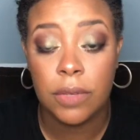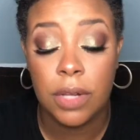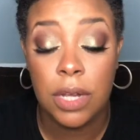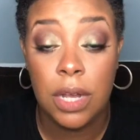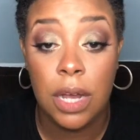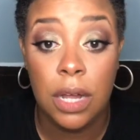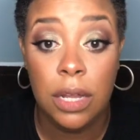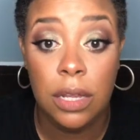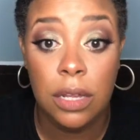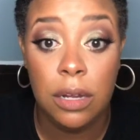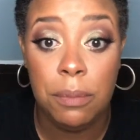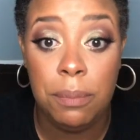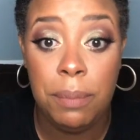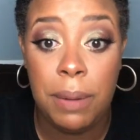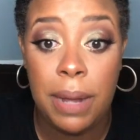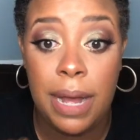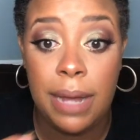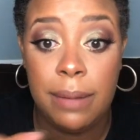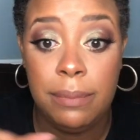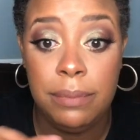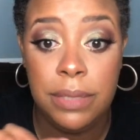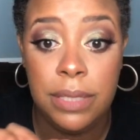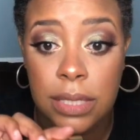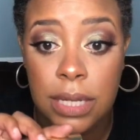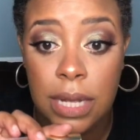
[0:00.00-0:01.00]

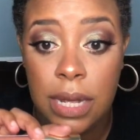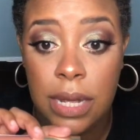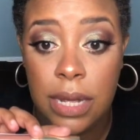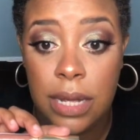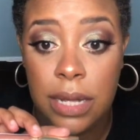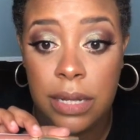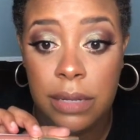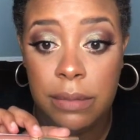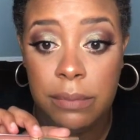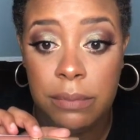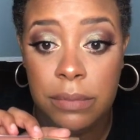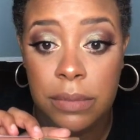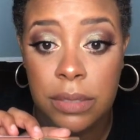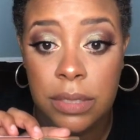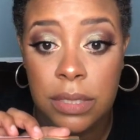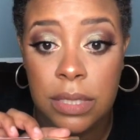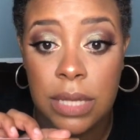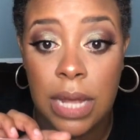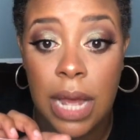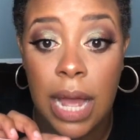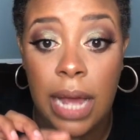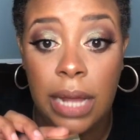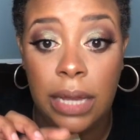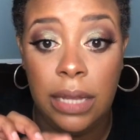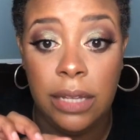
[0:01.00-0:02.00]
ColourPop times
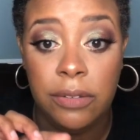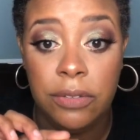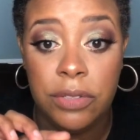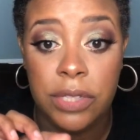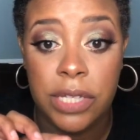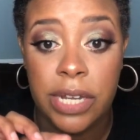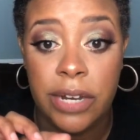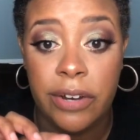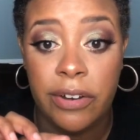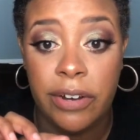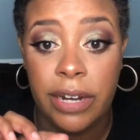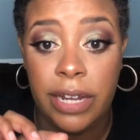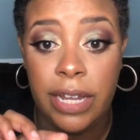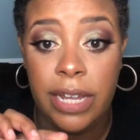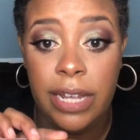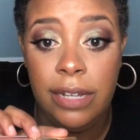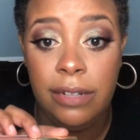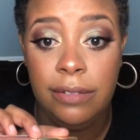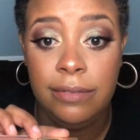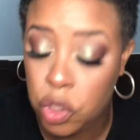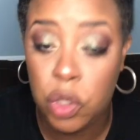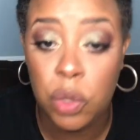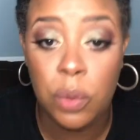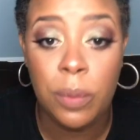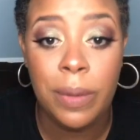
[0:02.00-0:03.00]
Olive Cerise
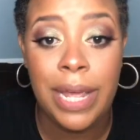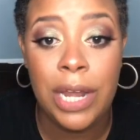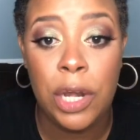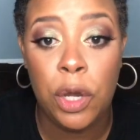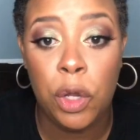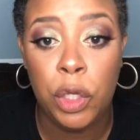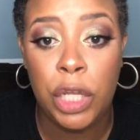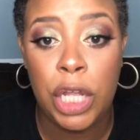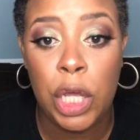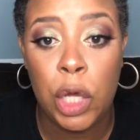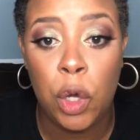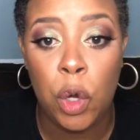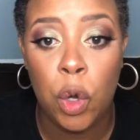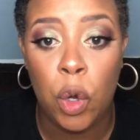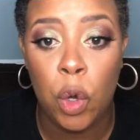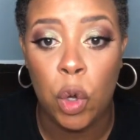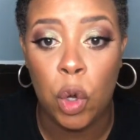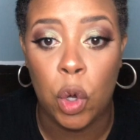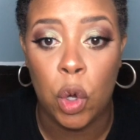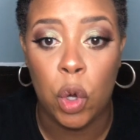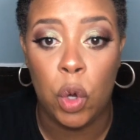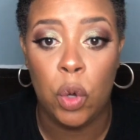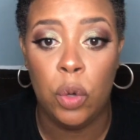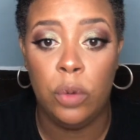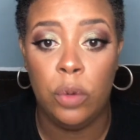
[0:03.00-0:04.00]
Sueno de
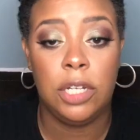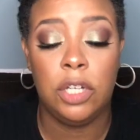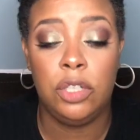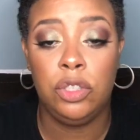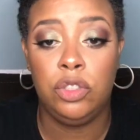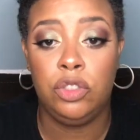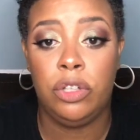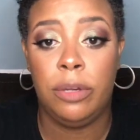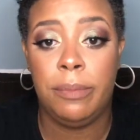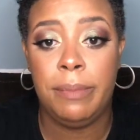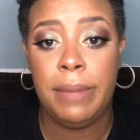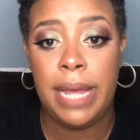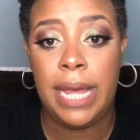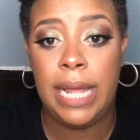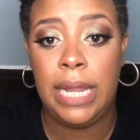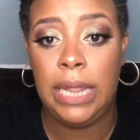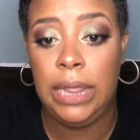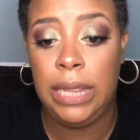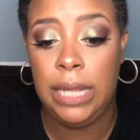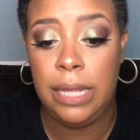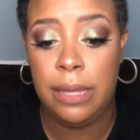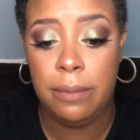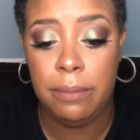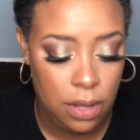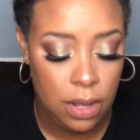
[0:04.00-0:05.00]
Coco Ultra Matte
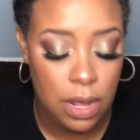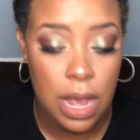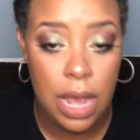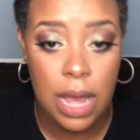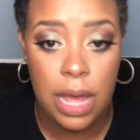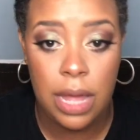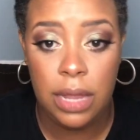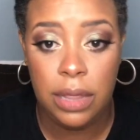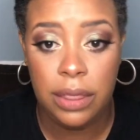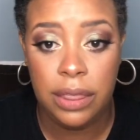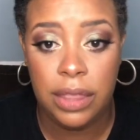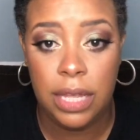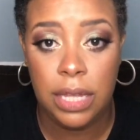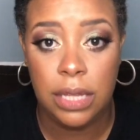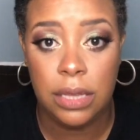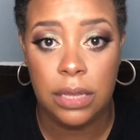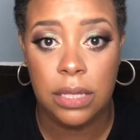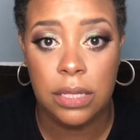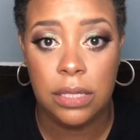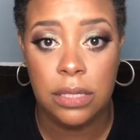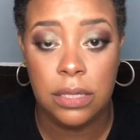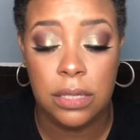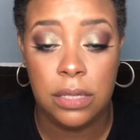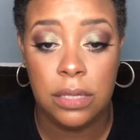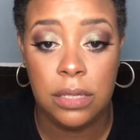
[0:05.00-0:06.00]
Lip. I think
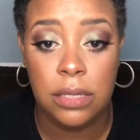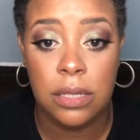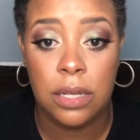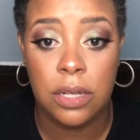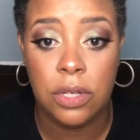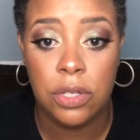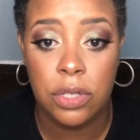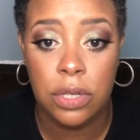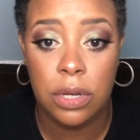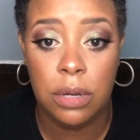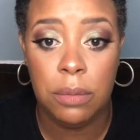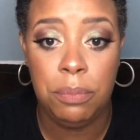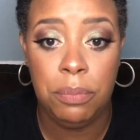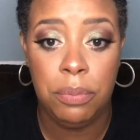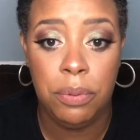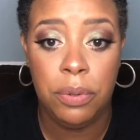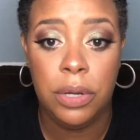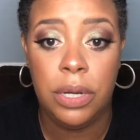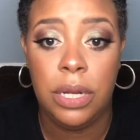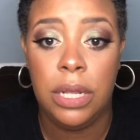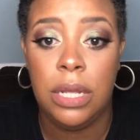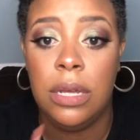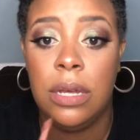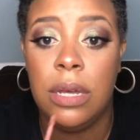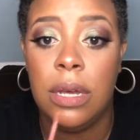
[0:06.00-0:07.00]
this is such a
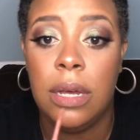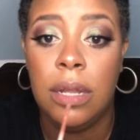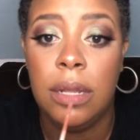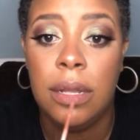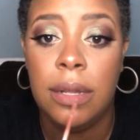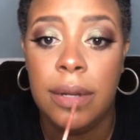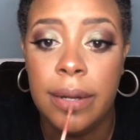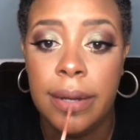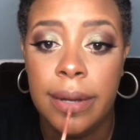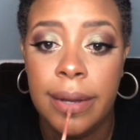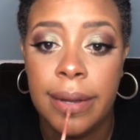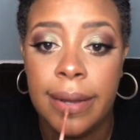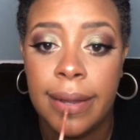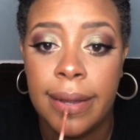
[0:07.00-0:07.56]
pretty color.